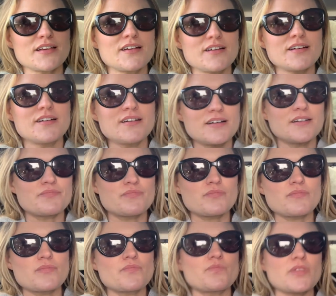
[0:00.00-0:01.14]
uh,
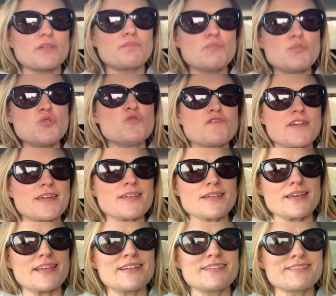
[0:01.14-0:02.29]
moving
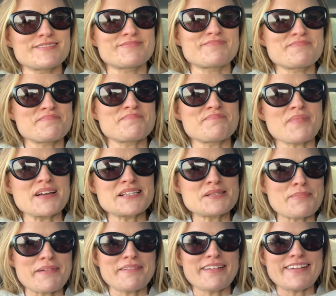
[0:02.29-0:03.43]
in my
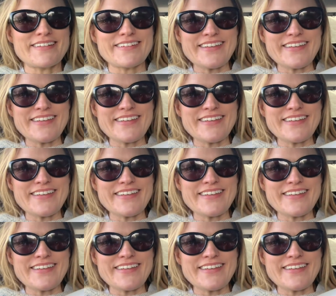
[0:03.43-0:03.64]
spirit.